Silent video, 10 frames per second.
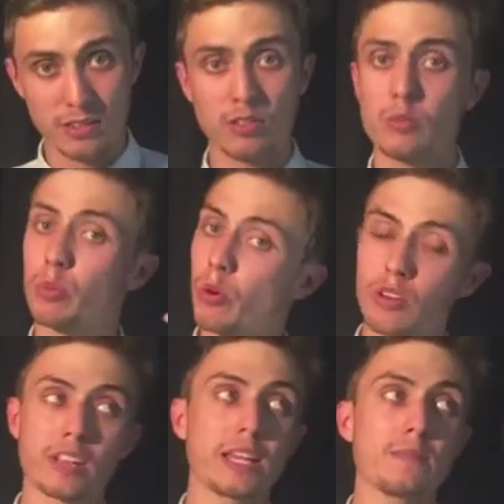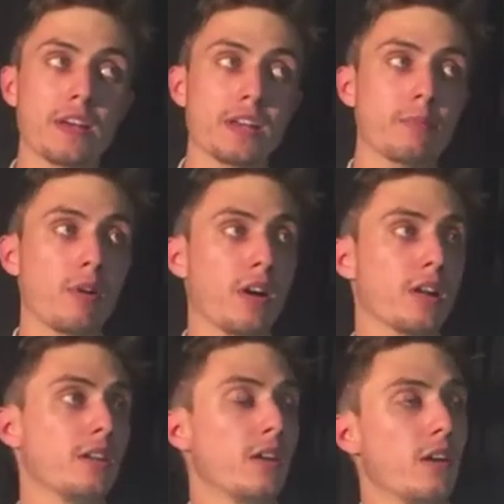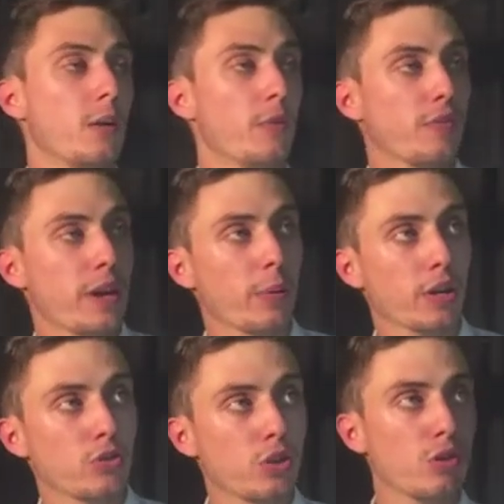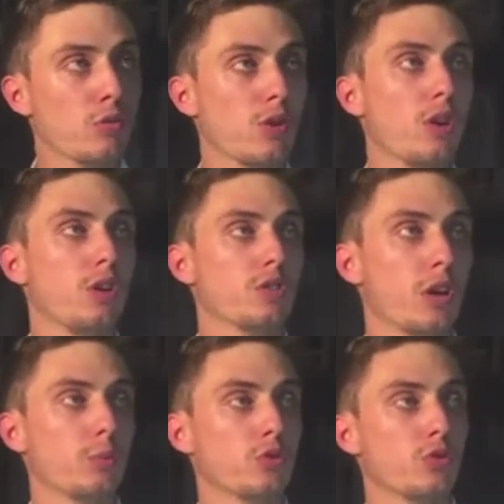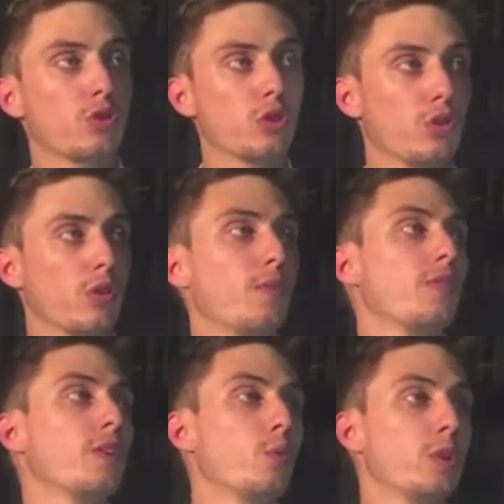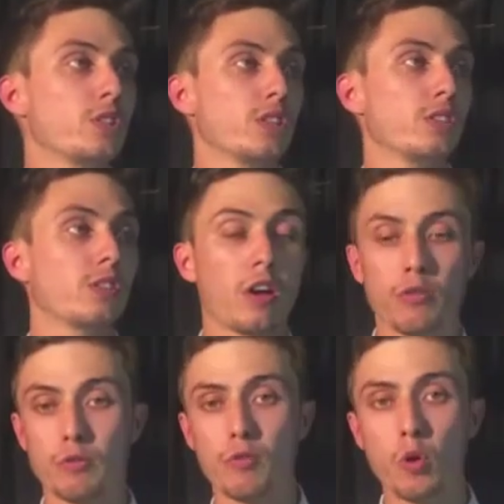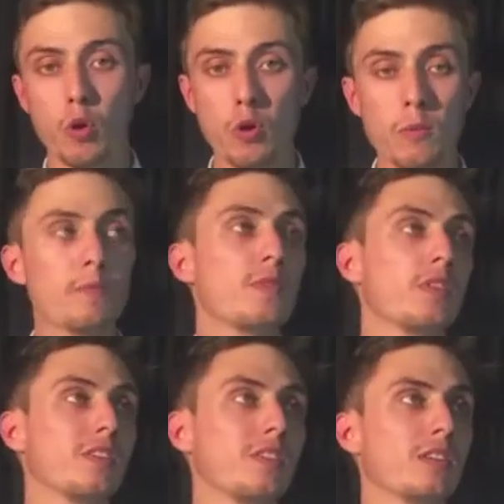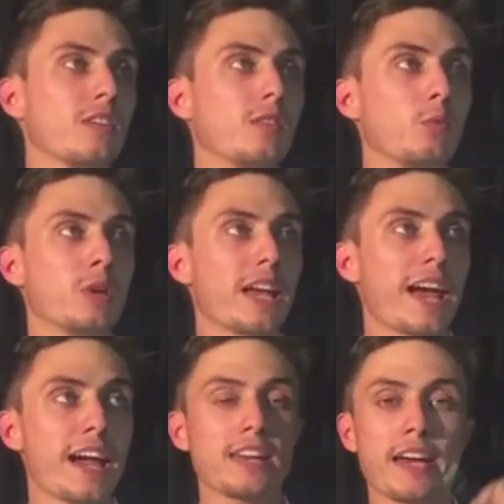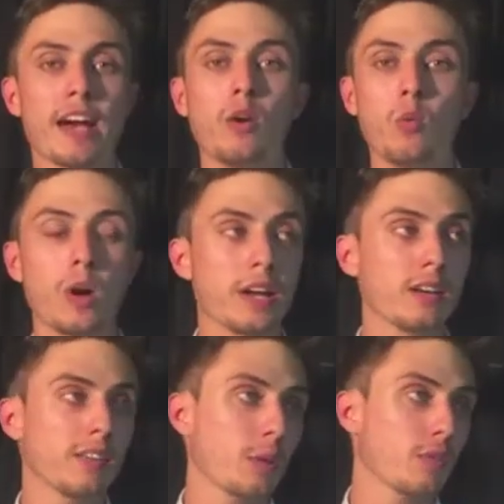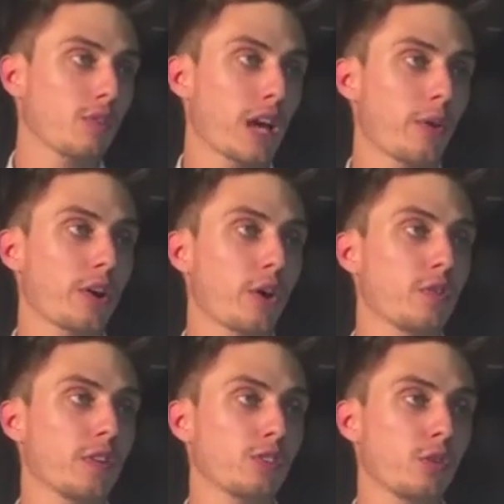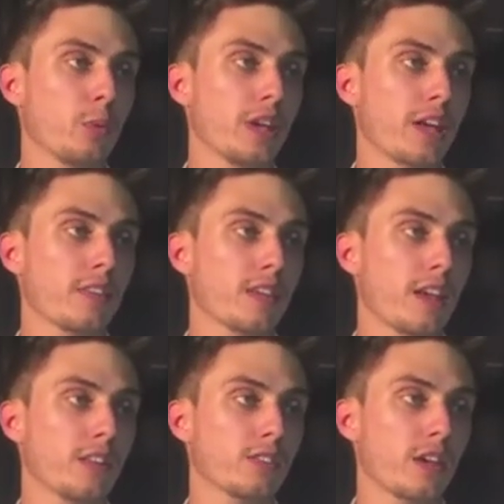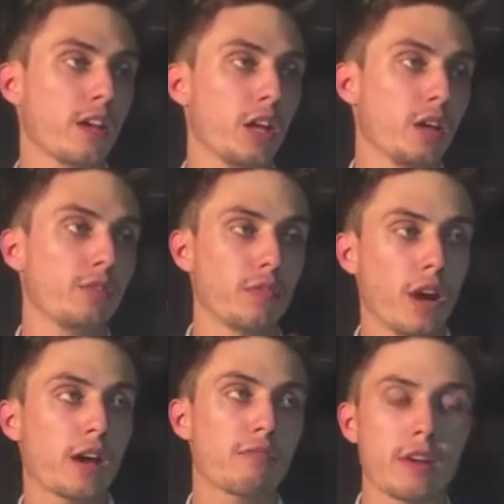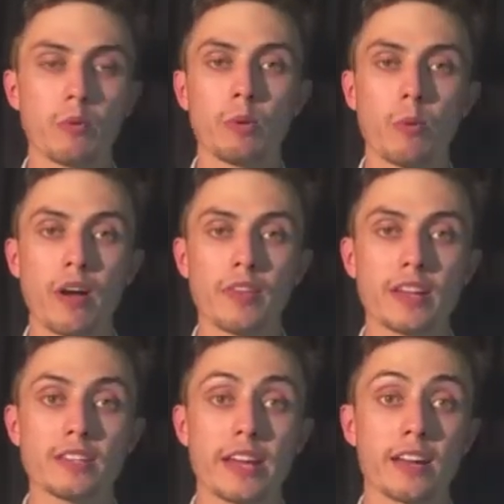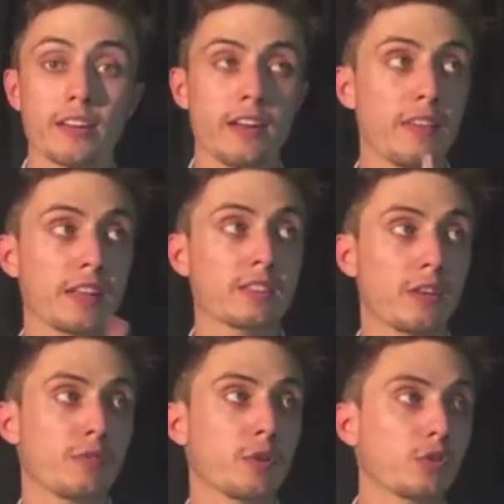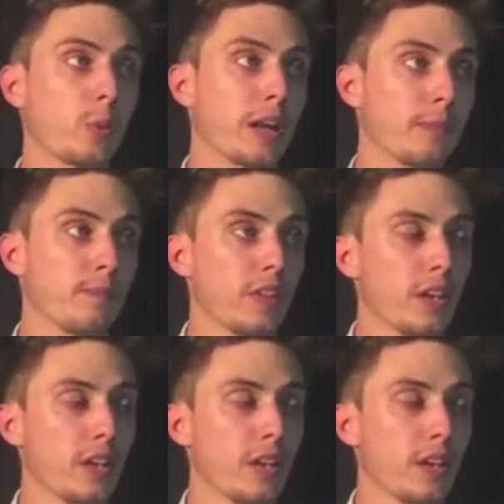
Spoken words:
So it's important to keep that in mind. But for now we go 2 times 2, which is 4. We add our 1 that we've carried over, so we get the answer 5, and we write that down. That's our first one.